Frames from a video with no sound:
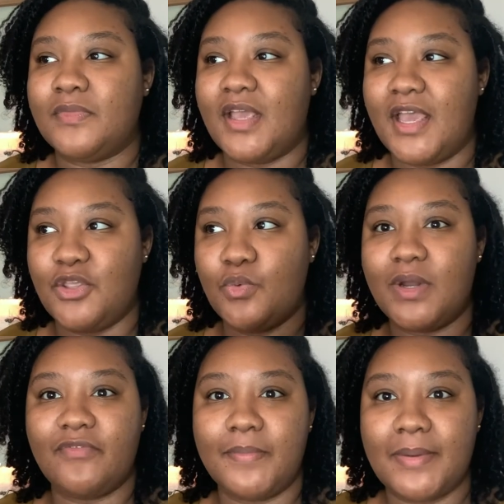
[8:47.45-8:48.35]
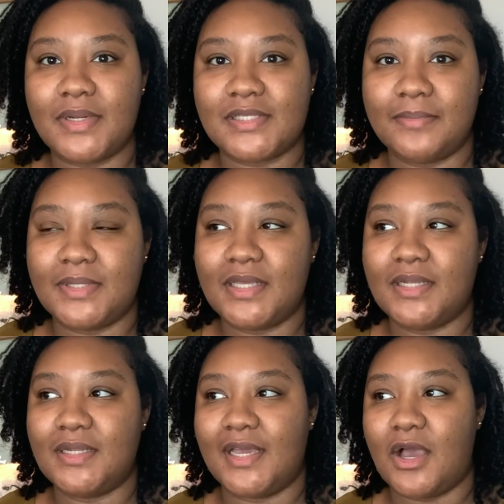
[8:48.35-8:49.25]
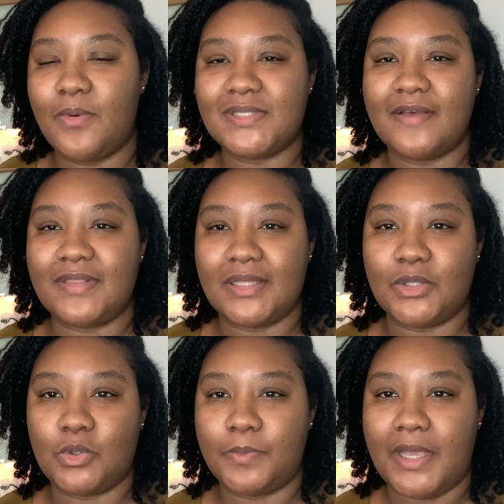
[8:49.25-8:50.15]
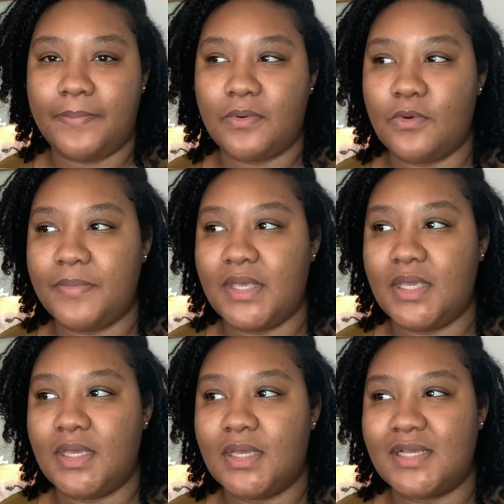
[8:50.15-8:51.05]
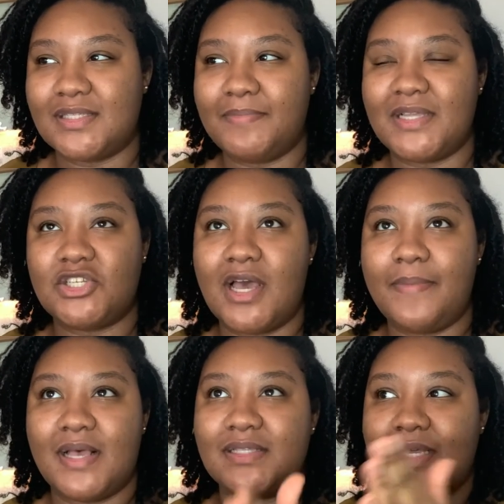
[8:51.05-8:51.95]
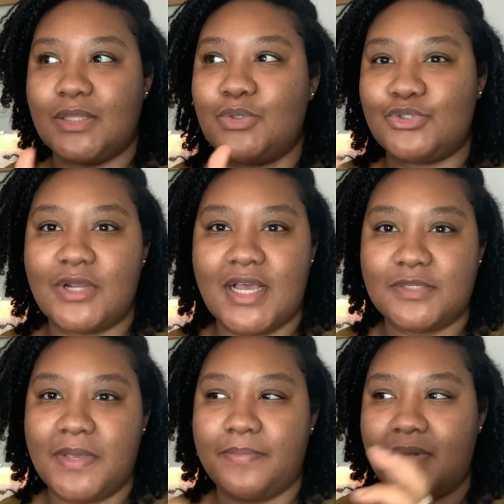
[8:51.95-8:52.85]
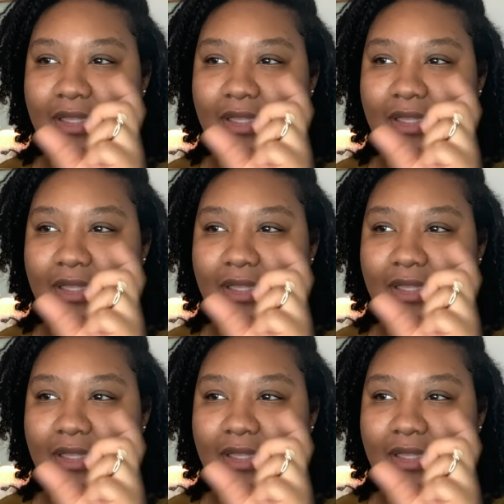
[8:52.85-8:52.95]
and you want to remember something, like I always have like little paper on me because my job has like little trash paper,